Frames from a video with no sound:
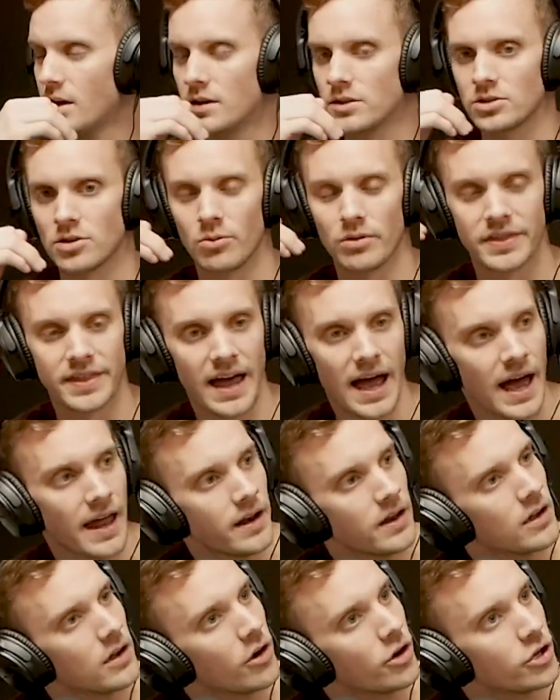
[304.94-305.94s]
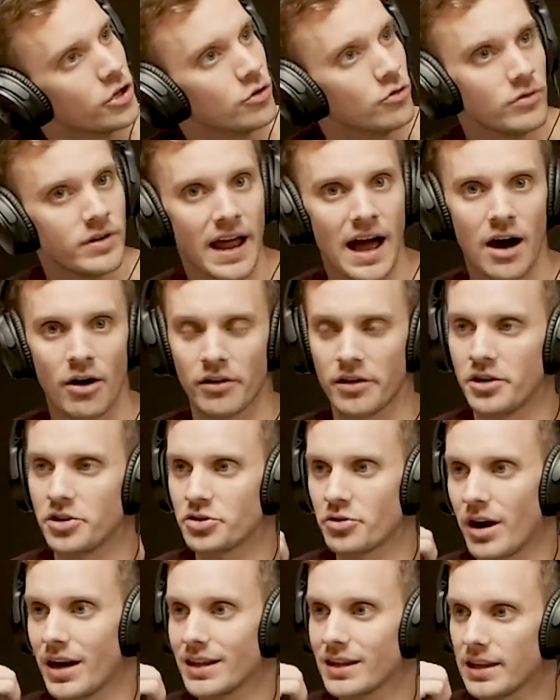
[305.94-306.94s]
So with that, are you now going to
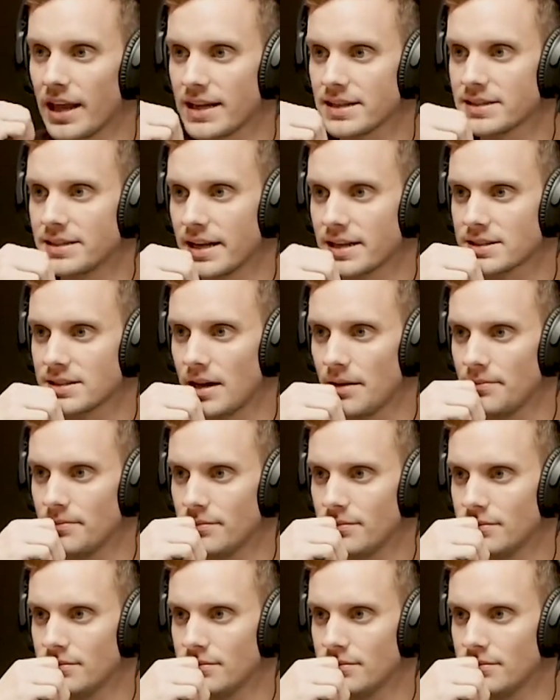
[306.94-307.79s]
try less next time?